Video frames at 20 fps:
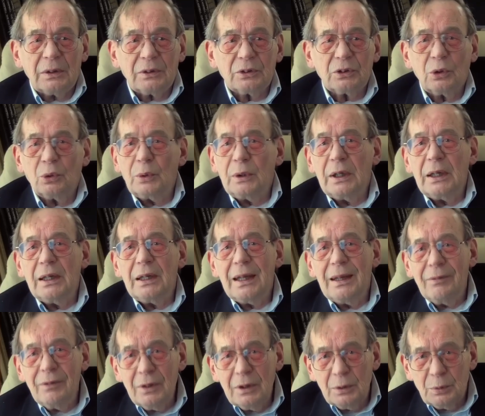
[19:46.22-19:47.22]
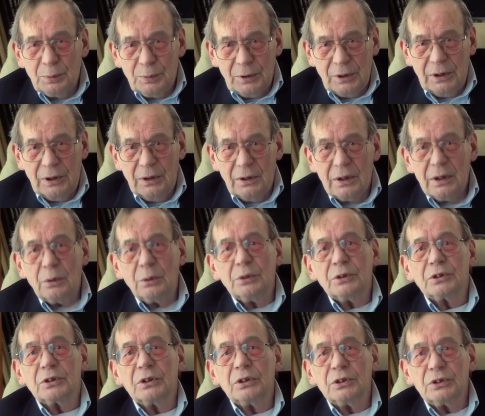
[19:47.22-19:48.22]
So inevitably there
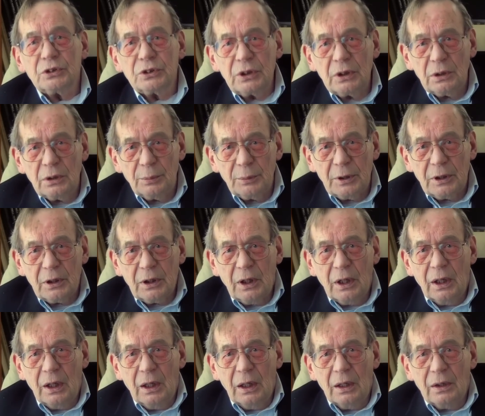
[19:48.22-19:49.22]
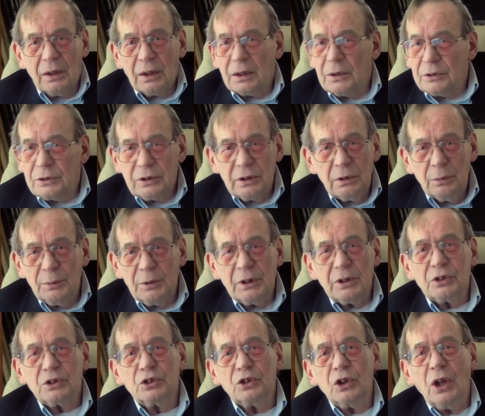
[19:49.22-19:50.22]
is concealment. The concealment
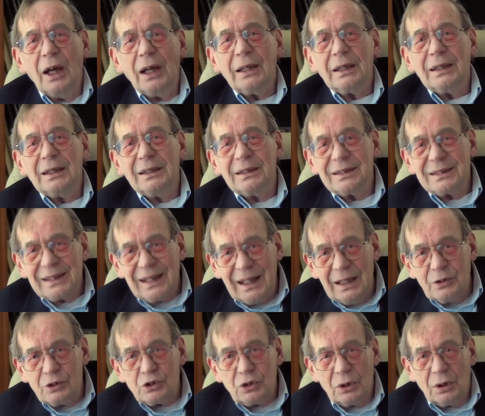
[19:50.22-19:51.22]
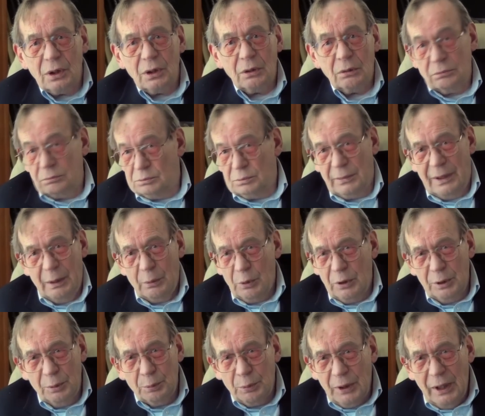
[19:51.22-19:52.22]
is not intentional. That
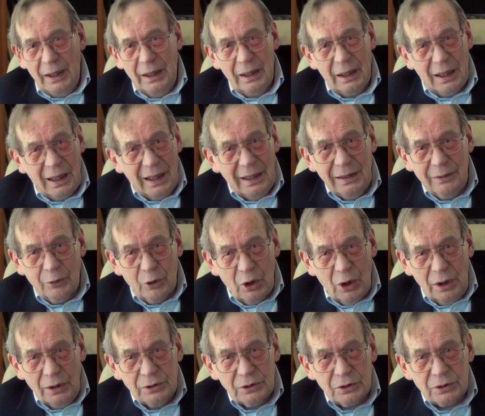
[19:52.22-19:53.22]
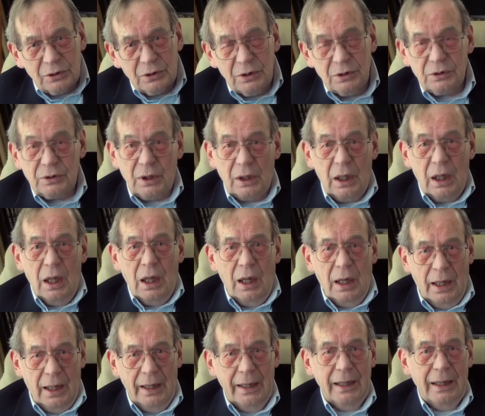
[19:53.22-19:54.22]
would imply a kind of consciousness that
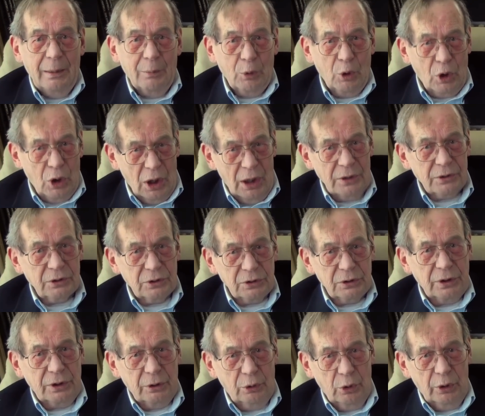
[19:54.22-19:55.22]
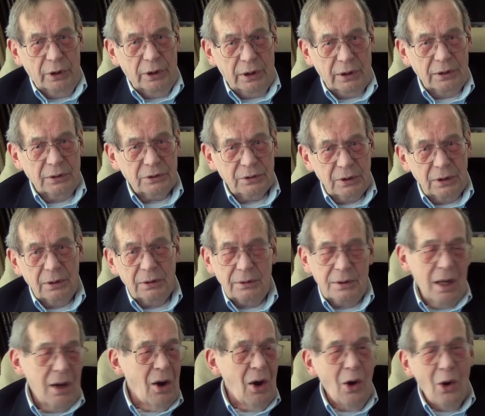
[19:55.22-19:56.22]
I am consciously going to conceal it.
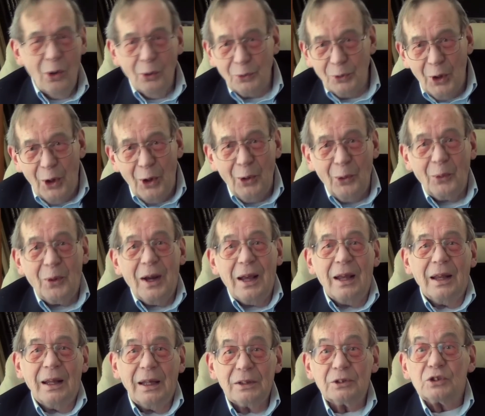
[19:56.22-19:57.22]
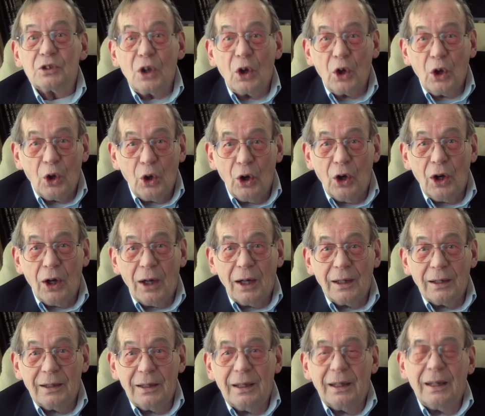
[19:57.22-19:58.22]
No, it's the
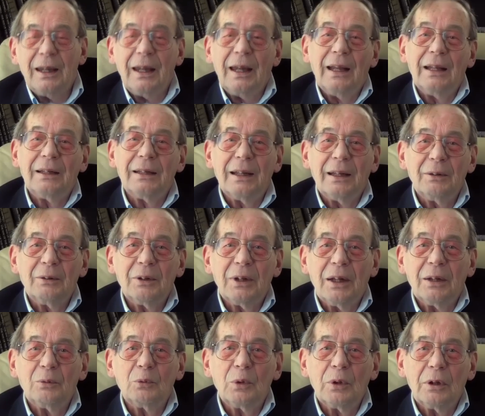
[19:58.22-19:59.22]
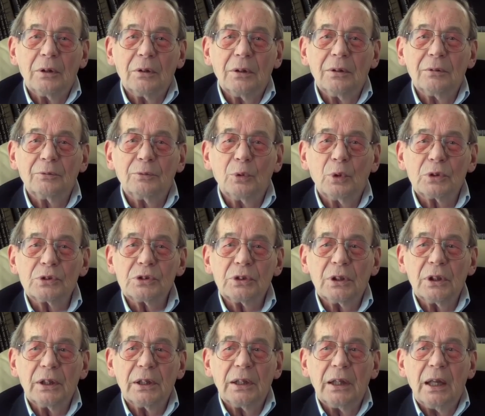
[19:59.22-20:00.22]
law. And we are,
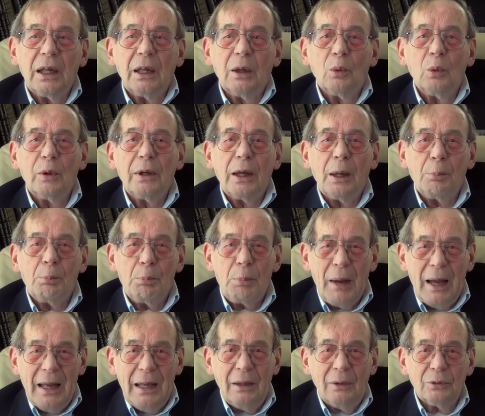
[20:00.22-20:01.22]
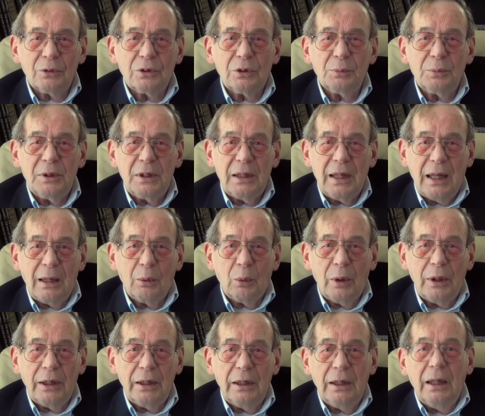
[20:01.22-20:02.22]
unfortunately, we are bound to be that
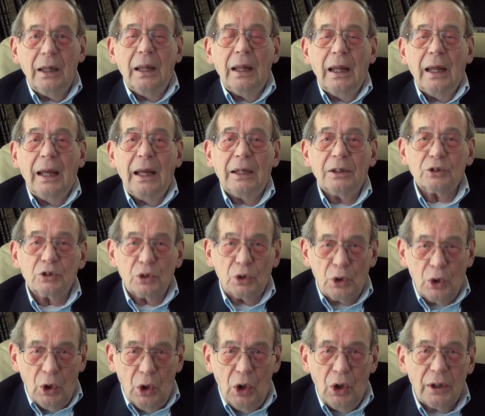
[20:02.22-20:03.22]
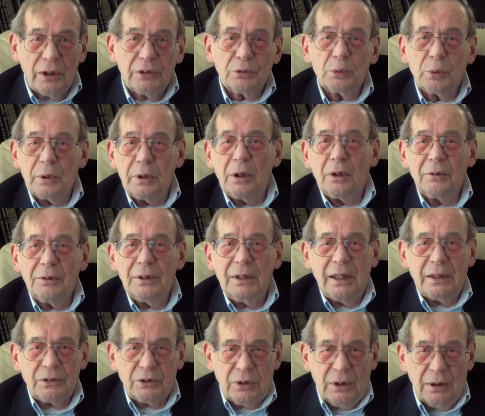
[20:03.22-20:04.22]
way as long as we are in
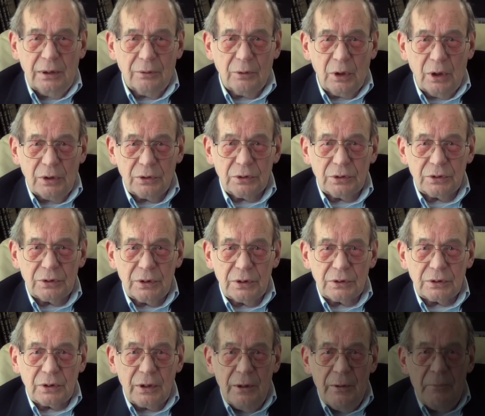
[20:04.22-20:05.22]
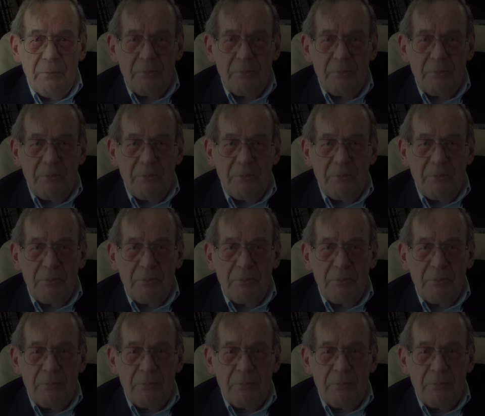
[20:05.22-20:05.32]
that state of consciousness.